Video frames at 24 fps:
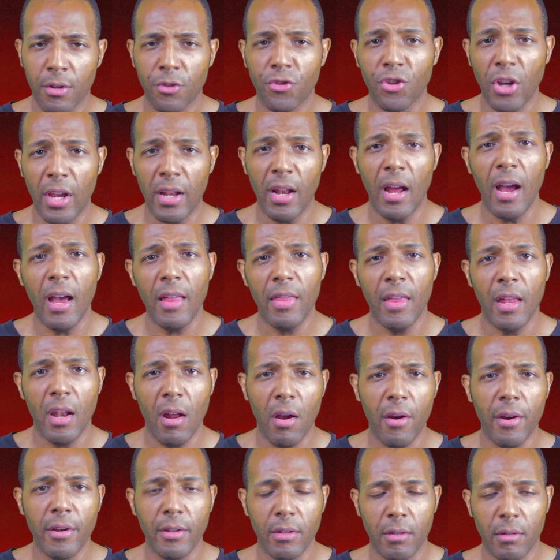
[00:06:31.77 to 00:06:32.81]
Jedi that
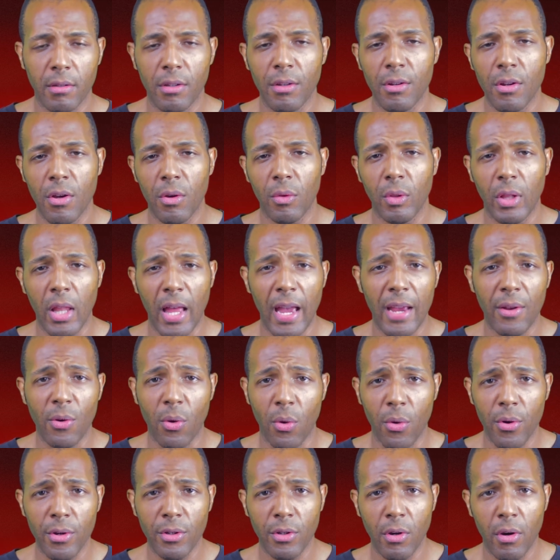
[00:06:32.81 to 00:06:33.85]
aren't you know light
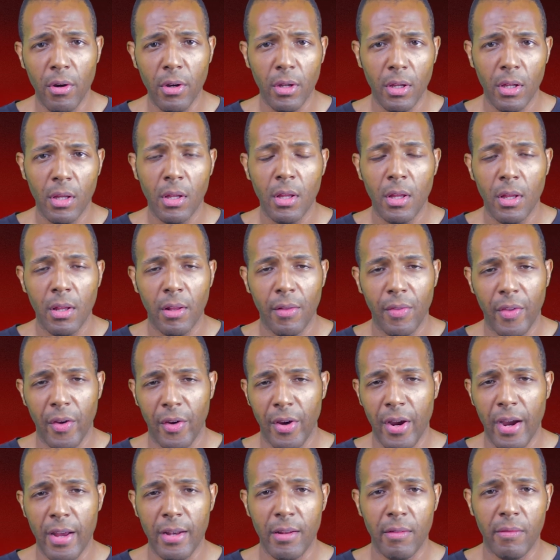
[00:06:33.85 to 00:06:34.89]
or dark. They're
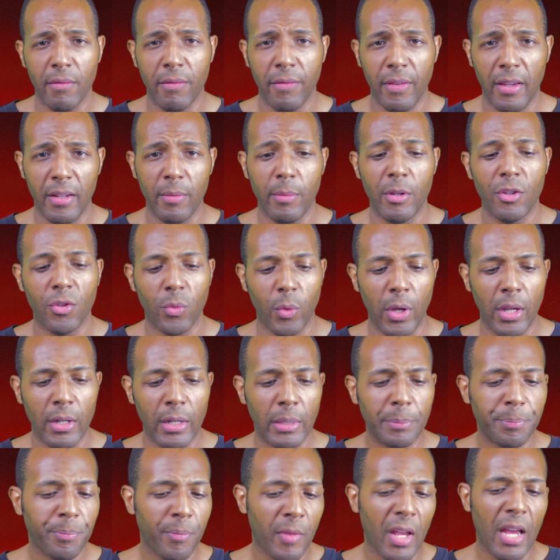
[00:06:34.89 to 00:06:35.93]
kind of in between.
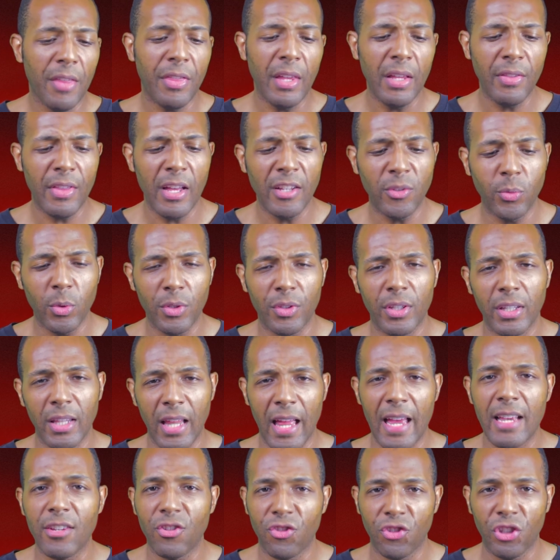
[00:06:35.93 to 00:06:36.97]
Uh, I think that's what the
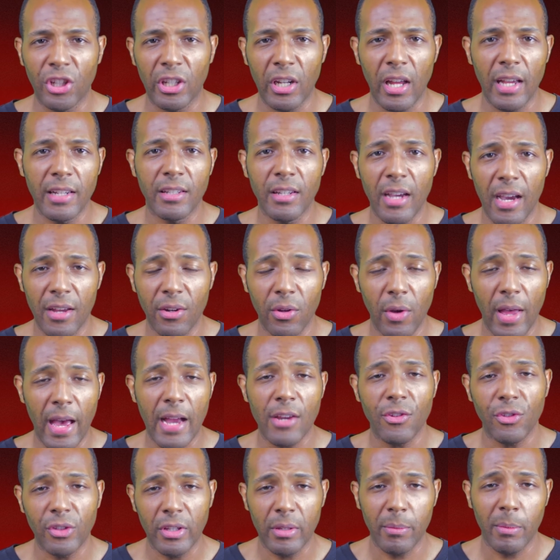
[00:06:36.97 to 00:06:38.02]
Last Jedi title
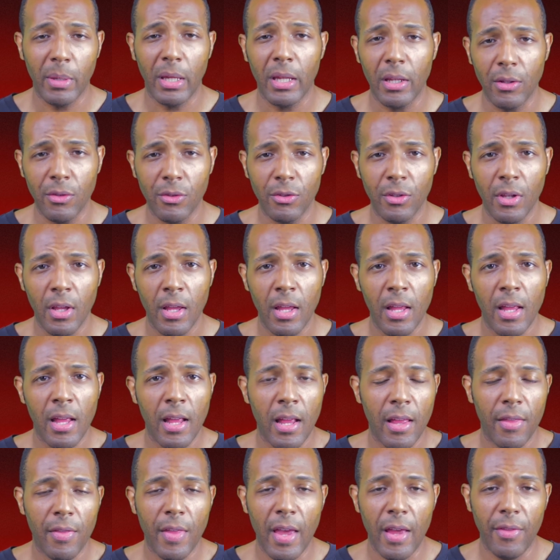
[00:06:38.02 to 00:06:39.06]
actually means.
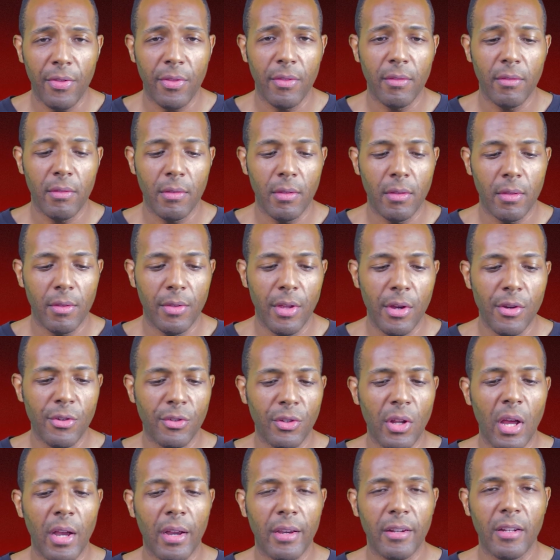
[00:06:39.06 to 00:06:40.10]
That
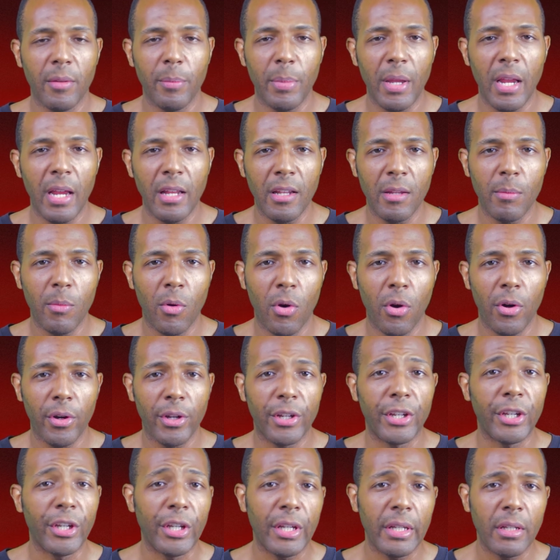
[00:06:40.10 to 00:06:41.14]
there's not going to be any more
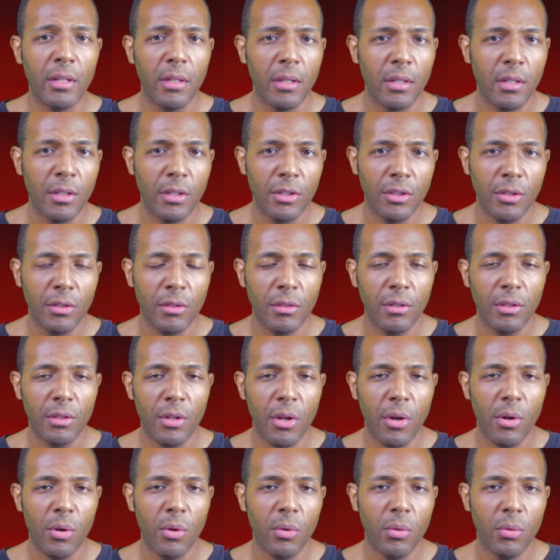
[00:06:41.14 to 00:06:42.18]
good, you
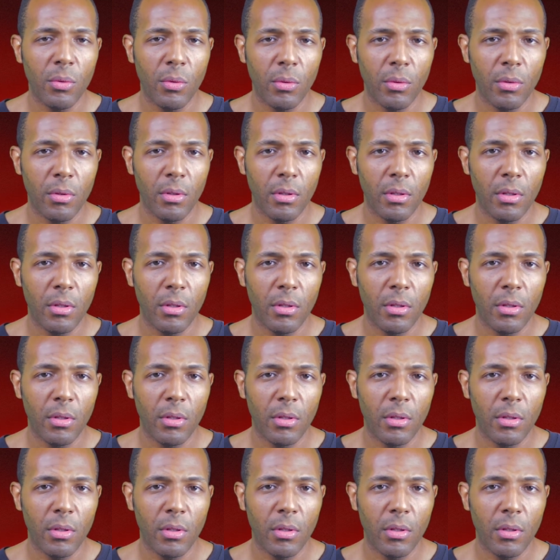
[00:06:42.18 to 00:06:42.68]
know,